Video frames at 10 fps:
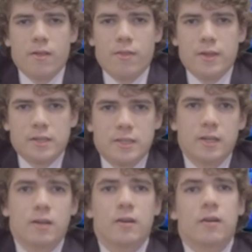This
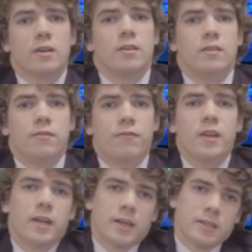year,
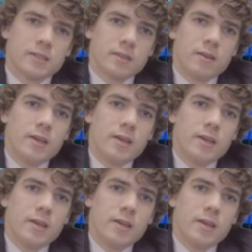Phoenix